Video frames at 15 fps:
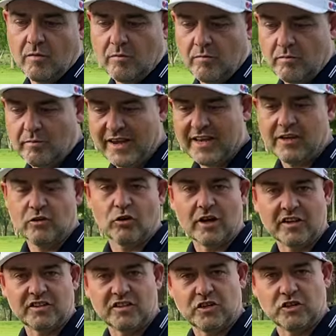making all our
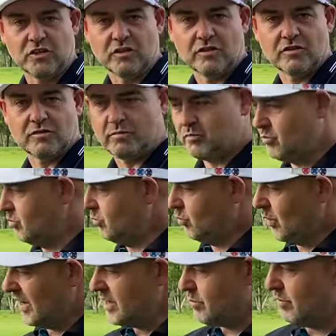decisions
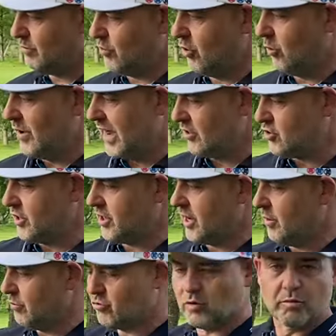way before we actually go
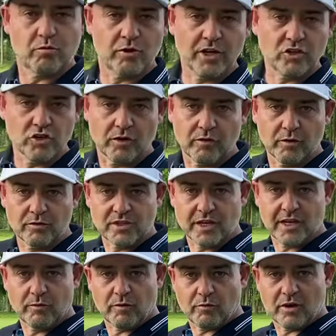through a pre-shot
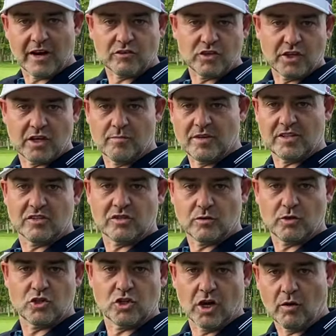routine. We're actually committed to a
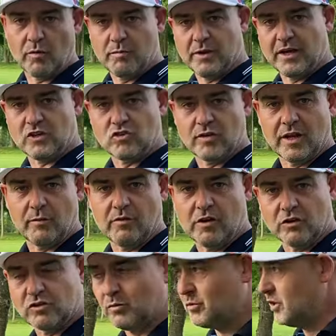shot, we're picturing it, we've got
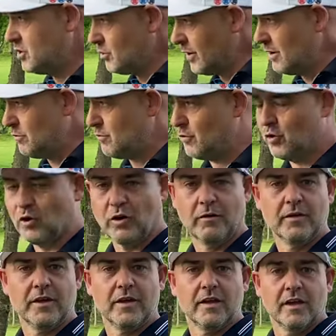something to aim for.
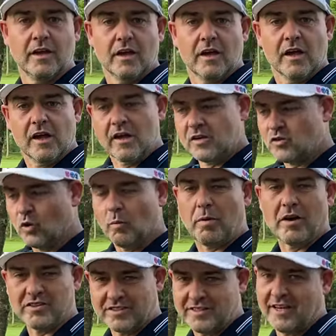It's all
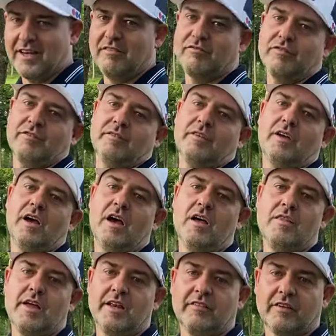positive. And
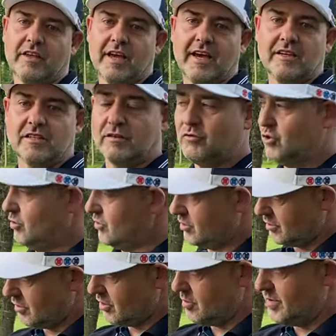then it's a case of just
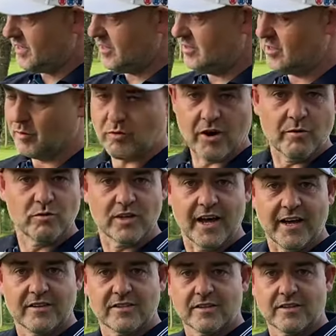committing to the process.